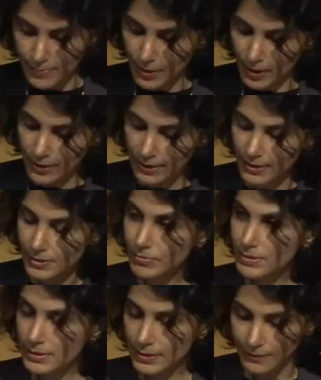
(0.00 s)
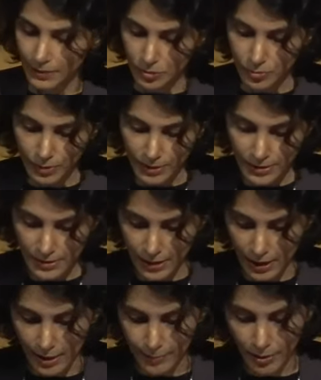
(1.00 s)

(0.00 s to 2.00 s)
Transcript: Bialek has received the Swartz uh,